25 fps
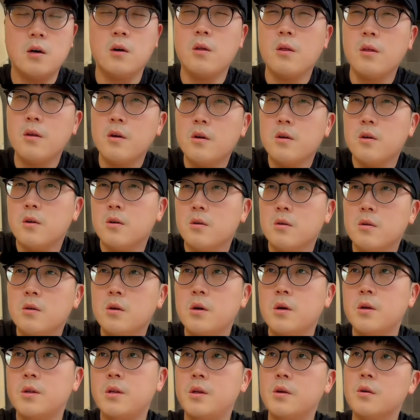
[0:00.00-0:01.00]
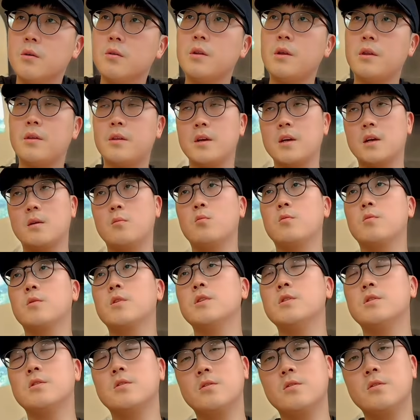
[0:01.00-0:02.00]
Although, the only thing I'm
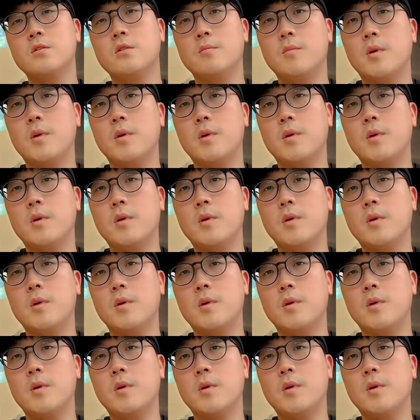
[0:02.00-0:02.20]
concerned